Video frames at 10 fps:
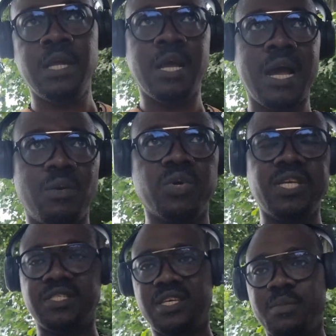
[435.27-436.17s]
I wouldn't
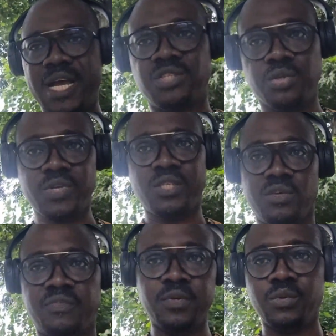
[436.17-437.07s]
see my children to
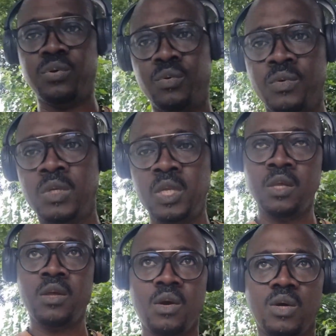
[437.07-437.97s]
feel
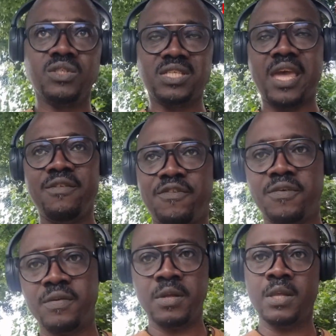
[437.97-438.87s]
unsafe.
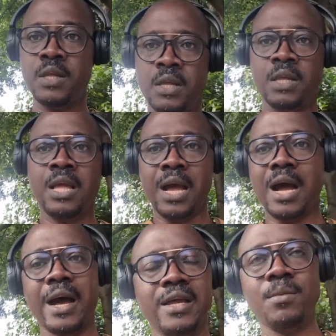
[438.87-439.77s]

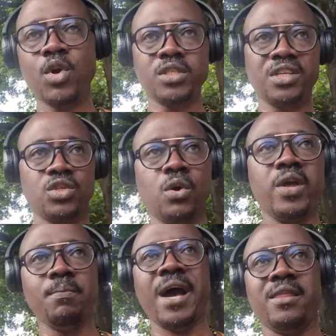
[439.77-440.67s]
I am just going
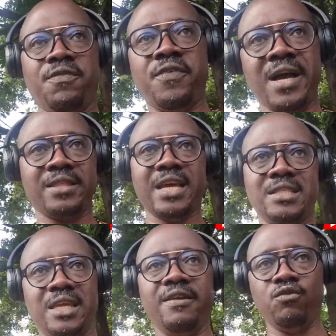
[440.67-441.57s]
by the fact that
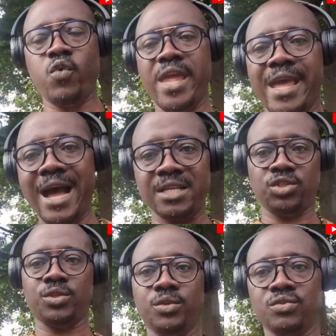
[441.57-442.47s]
if we had
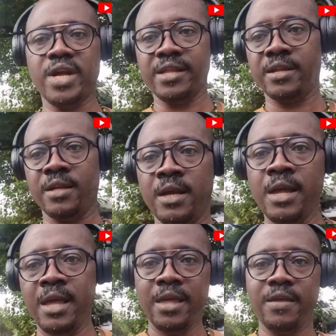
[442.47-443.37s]
children
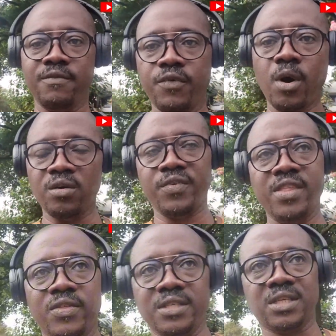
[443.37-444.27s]
involved in
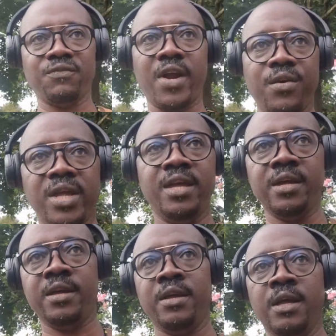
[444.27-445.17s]
this very,
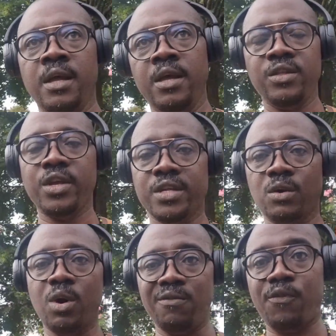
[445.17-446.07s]
you know,
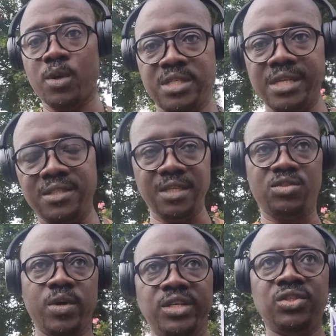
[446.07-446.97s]
unfortunate
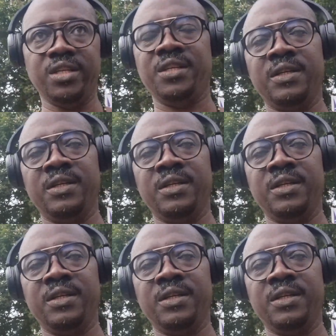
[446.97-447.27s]
situation,